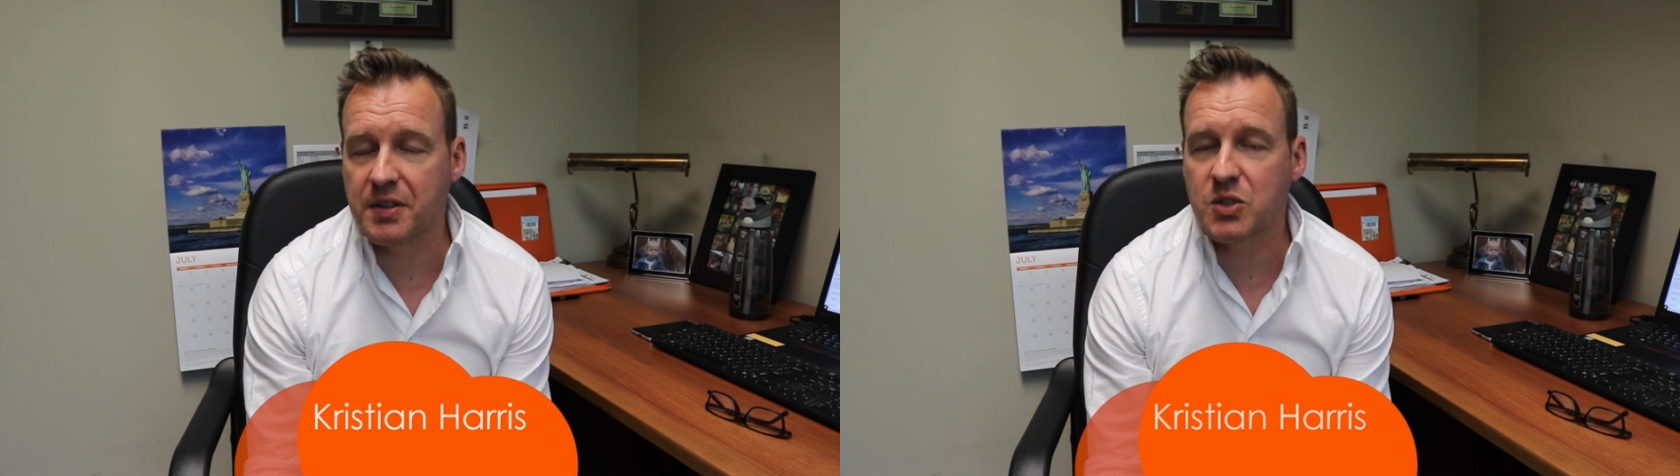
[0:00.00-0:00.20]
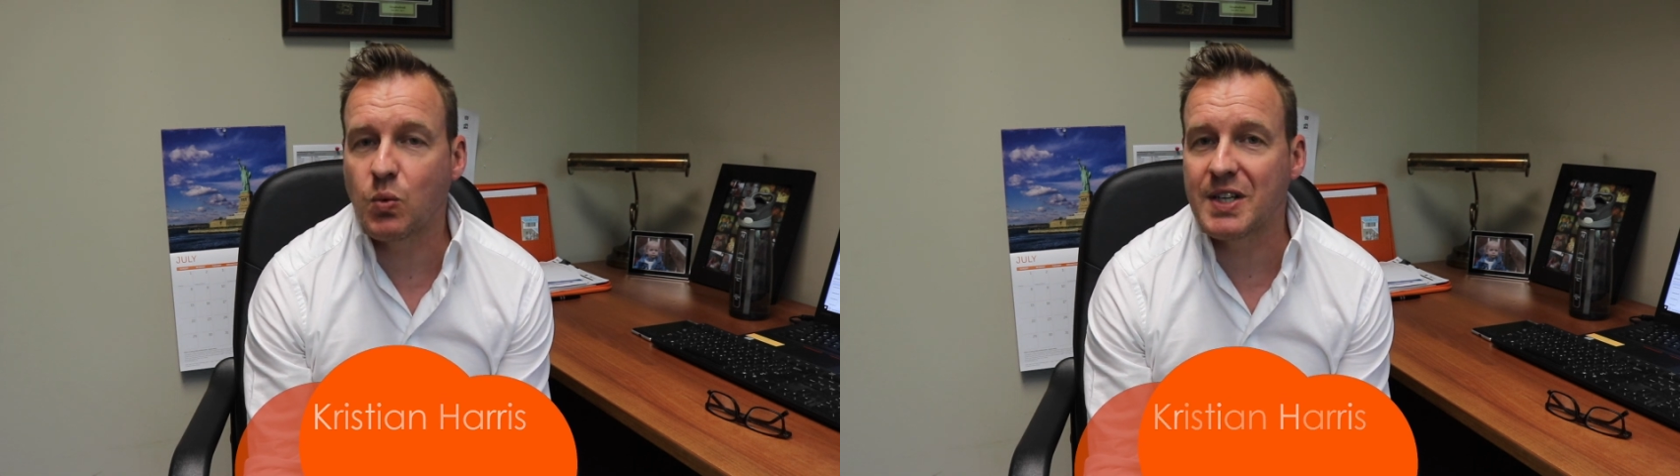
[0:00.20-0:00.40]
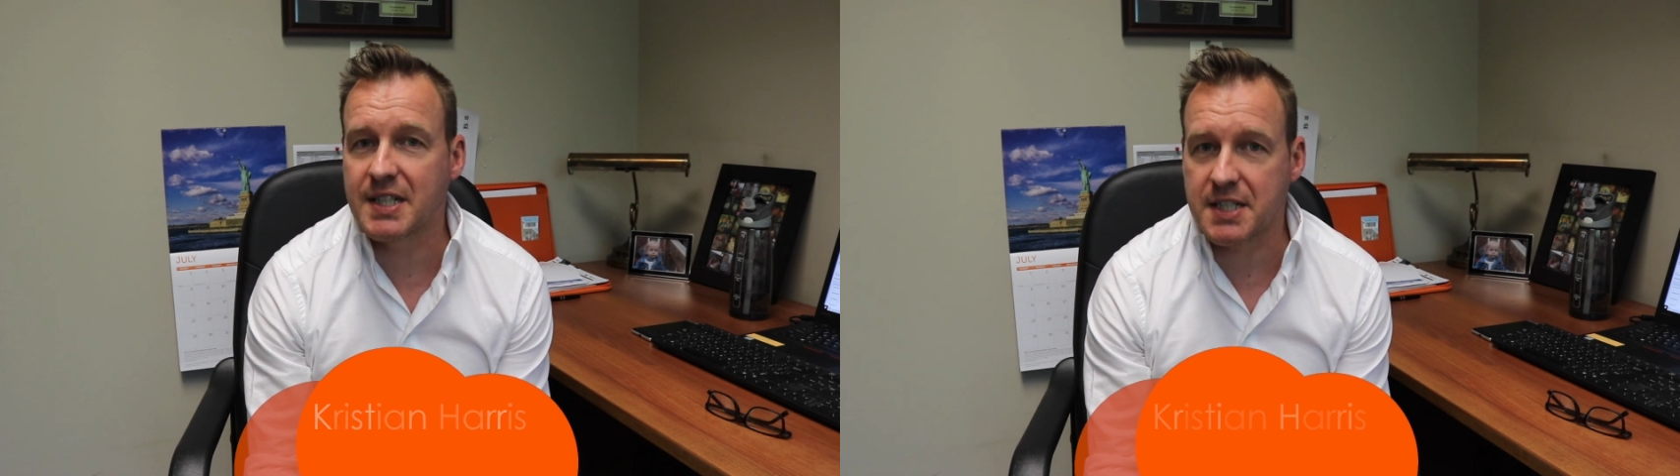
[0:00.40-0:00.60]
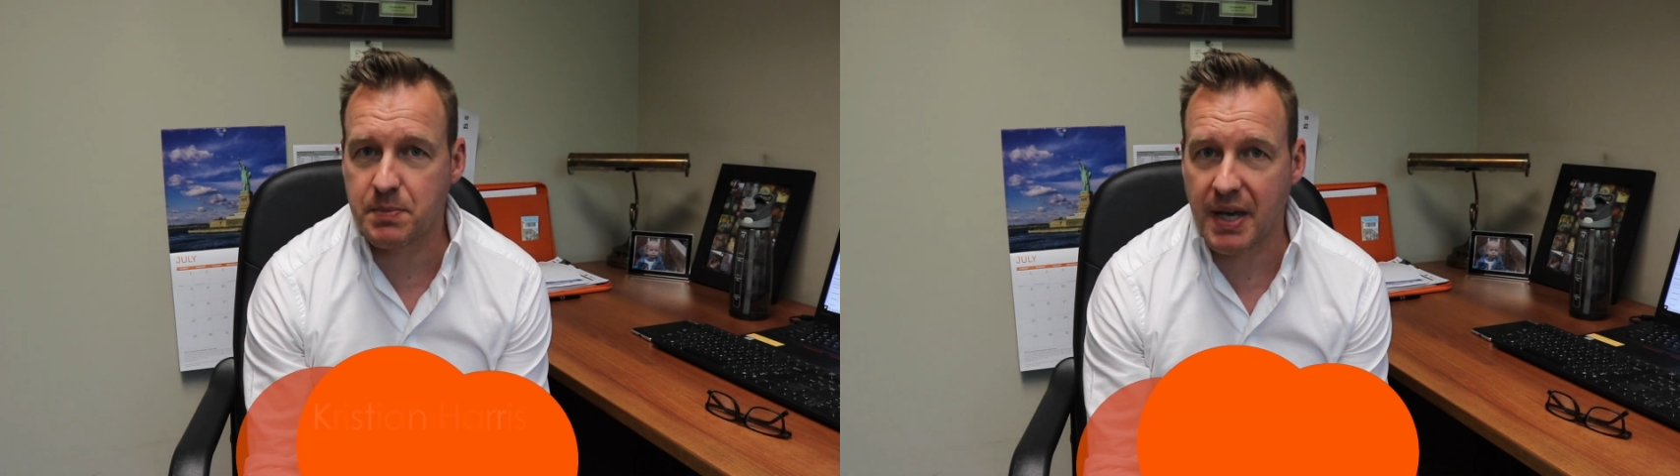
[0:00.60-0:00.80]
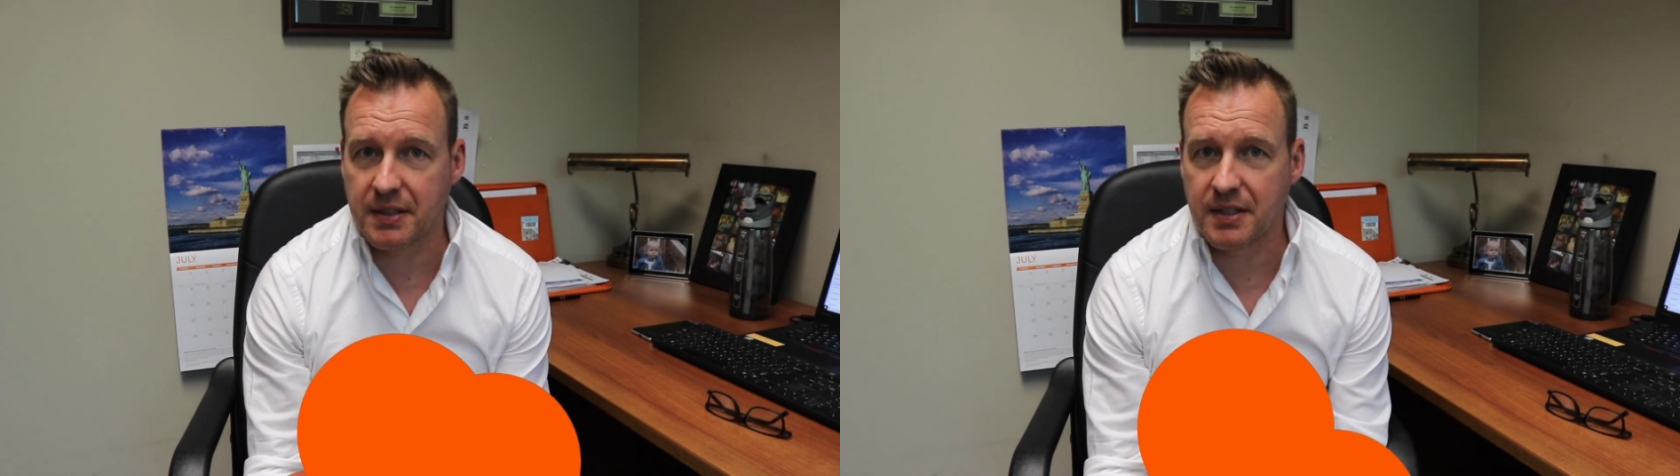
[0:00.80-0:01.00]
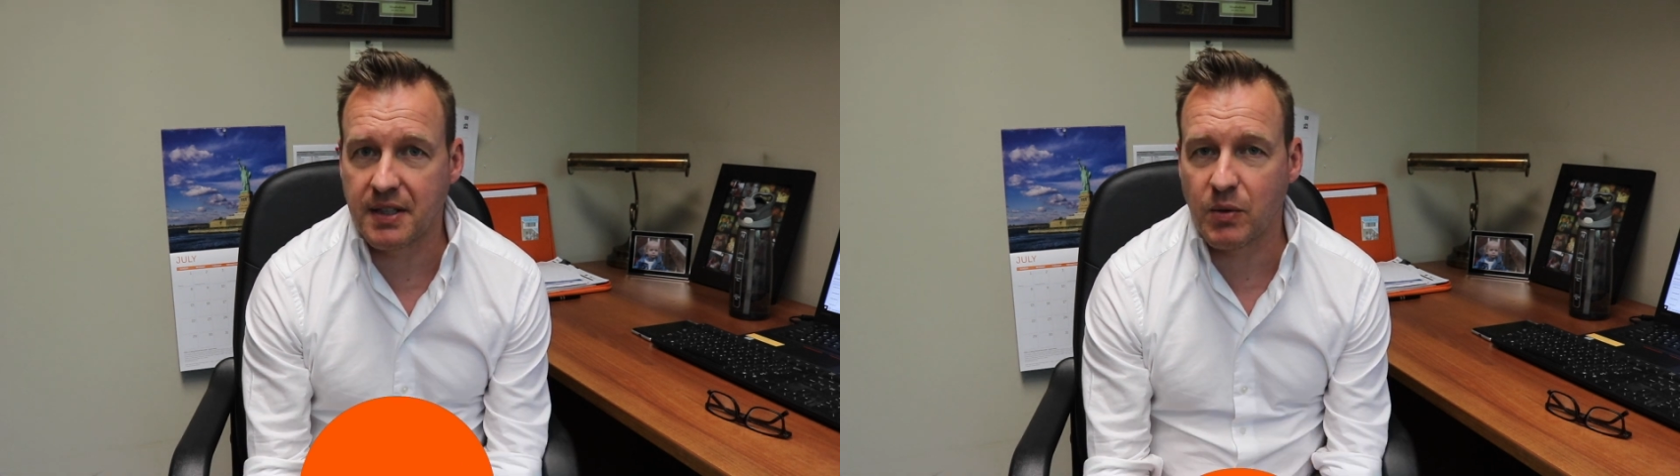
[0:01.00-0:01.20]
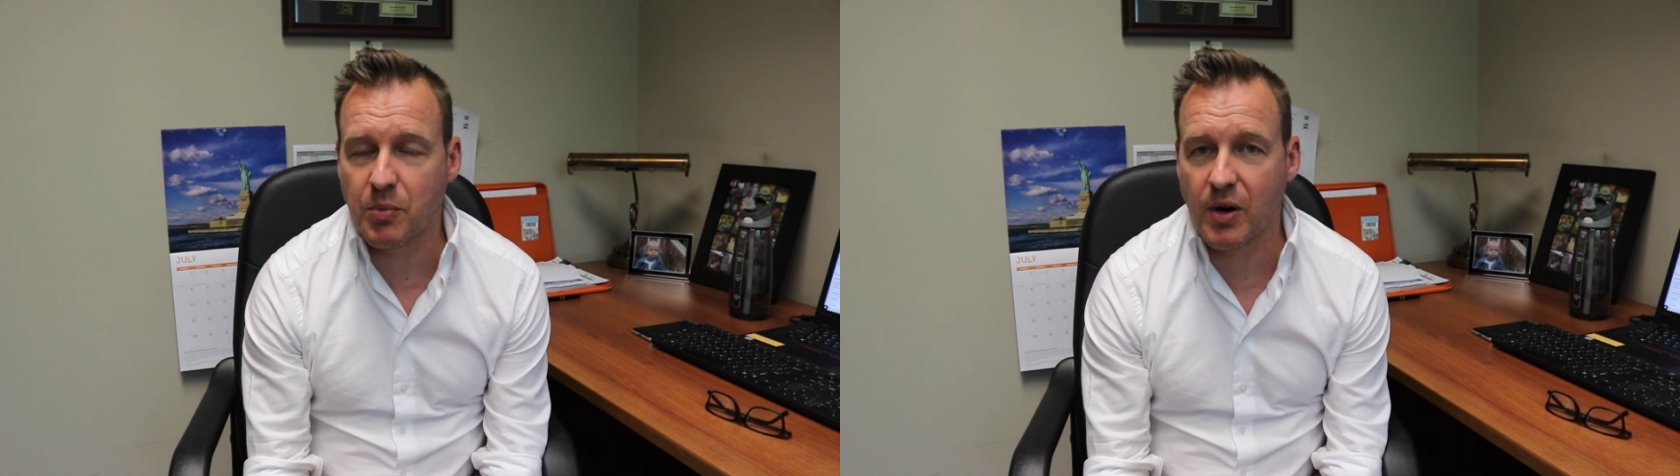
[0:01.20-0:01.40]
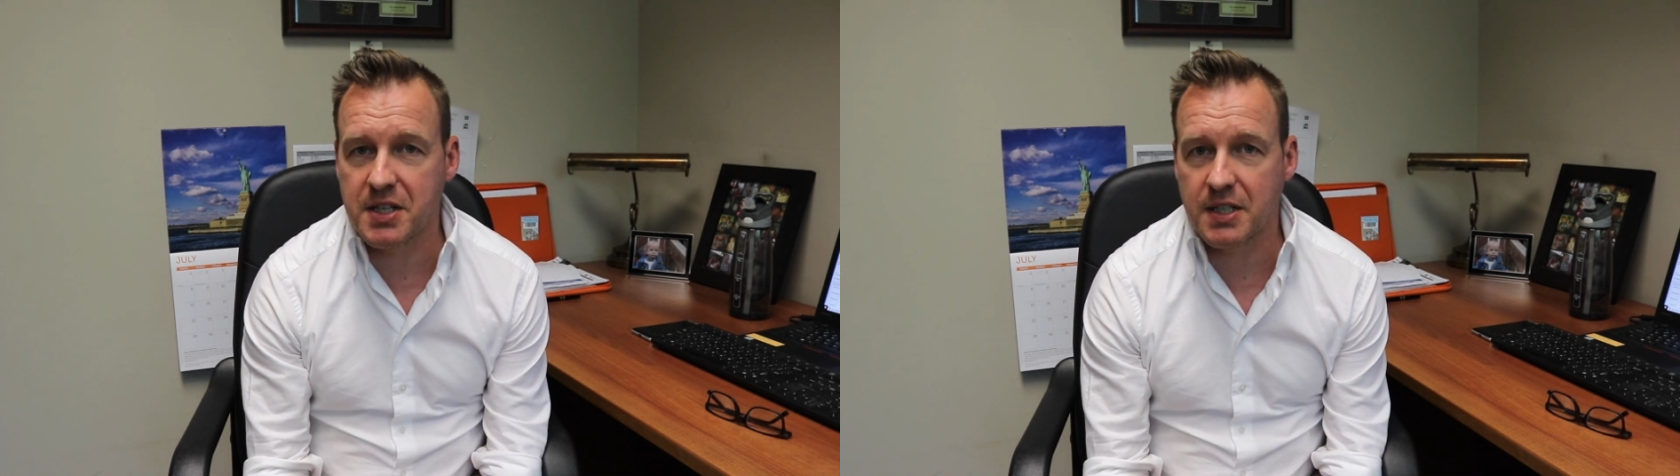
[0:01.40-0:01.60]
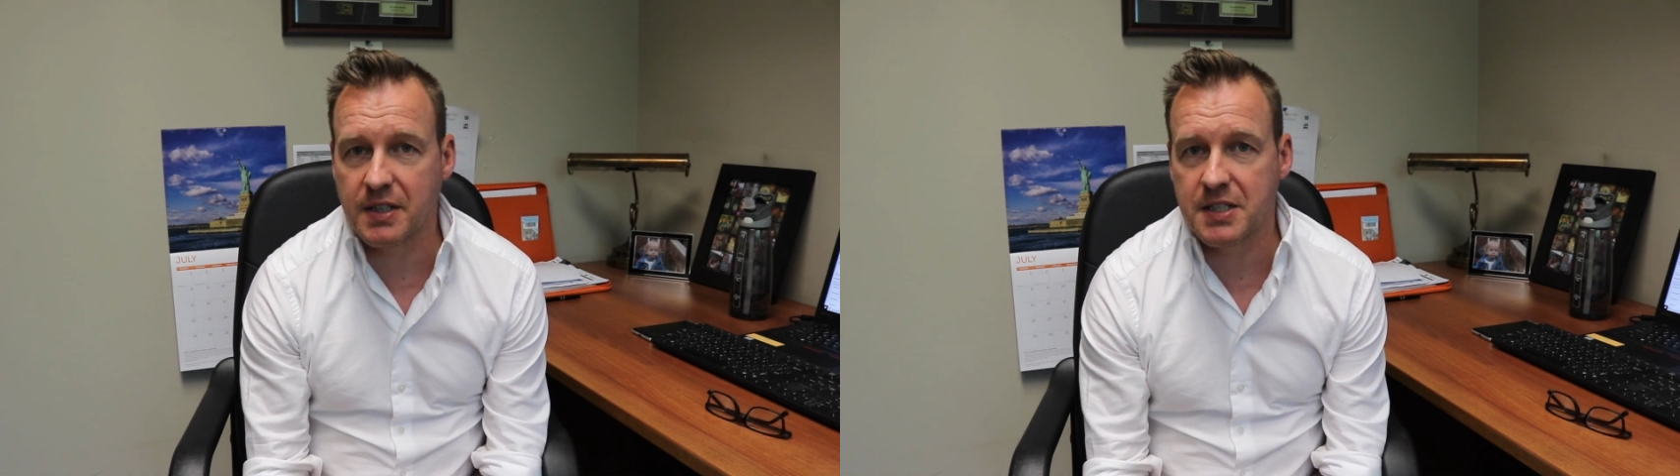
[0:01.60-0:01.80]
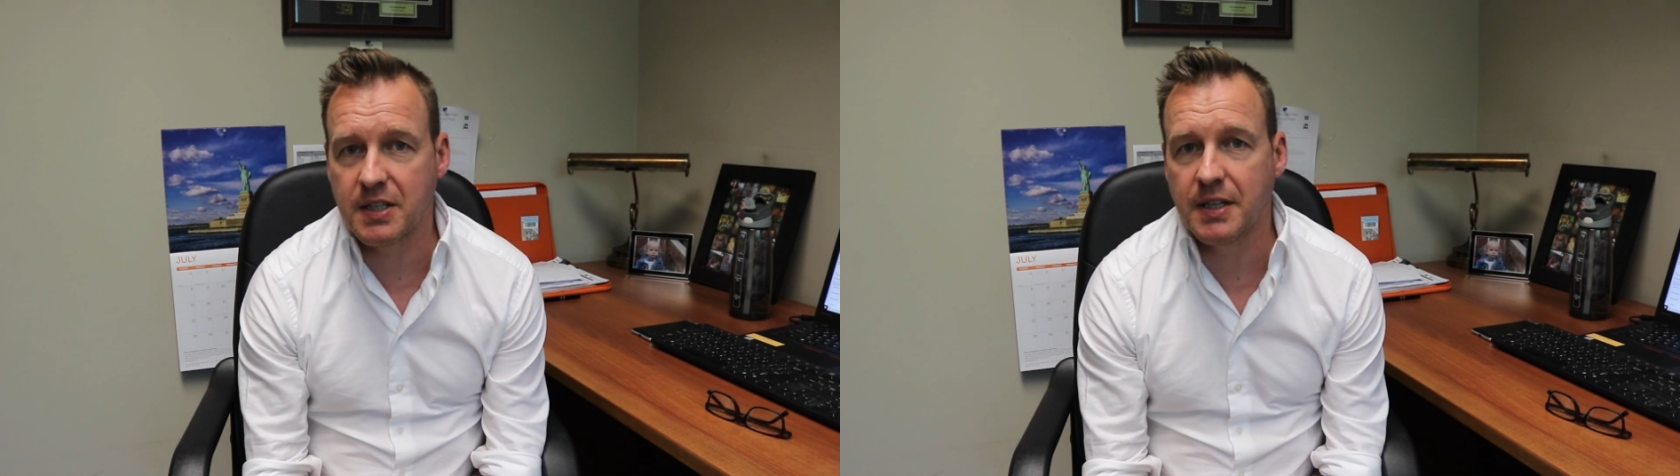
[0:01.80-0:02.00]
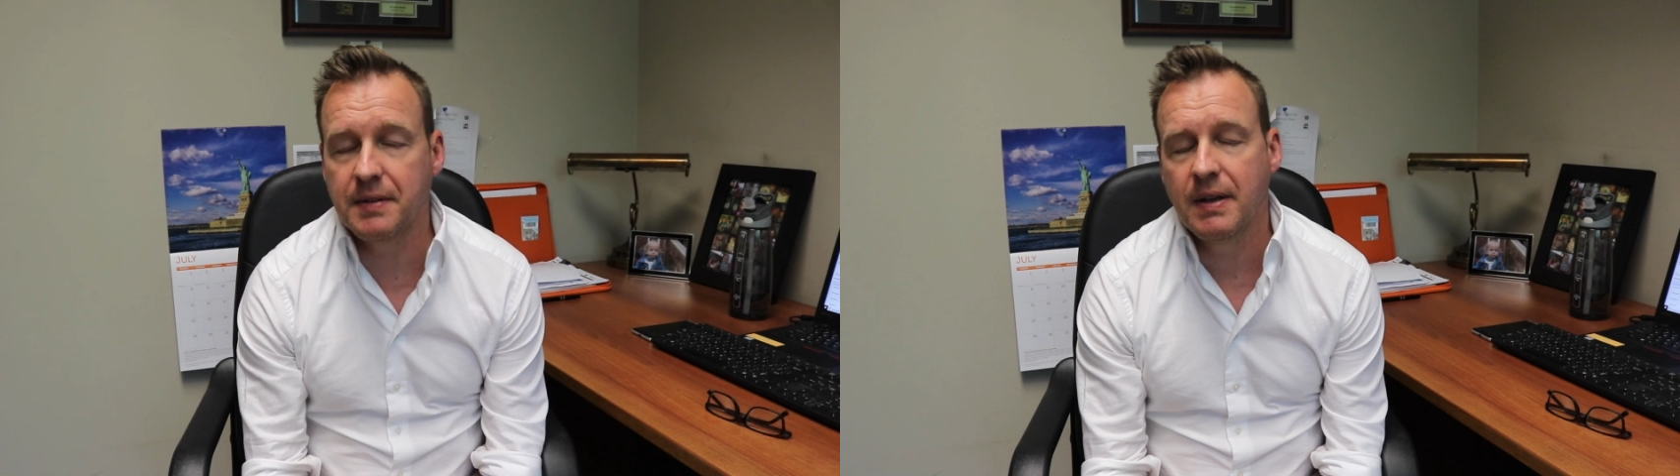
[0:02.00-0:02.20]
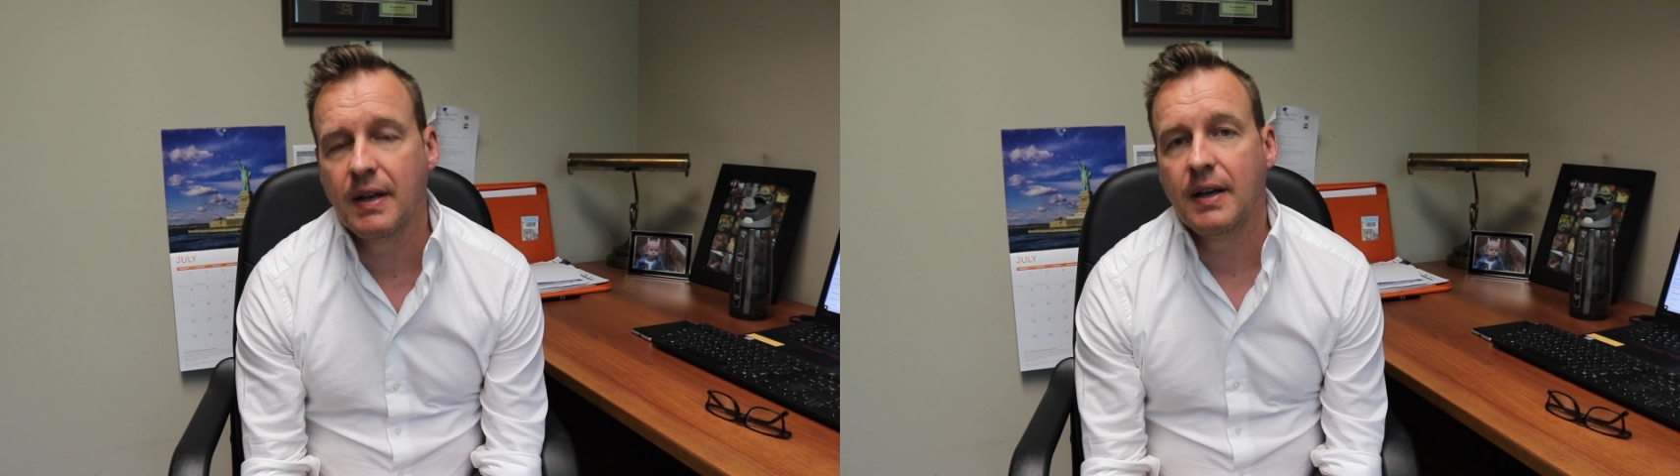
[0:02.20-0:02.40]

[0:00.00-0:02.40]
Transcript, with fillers: This was expected. They were pricing this in.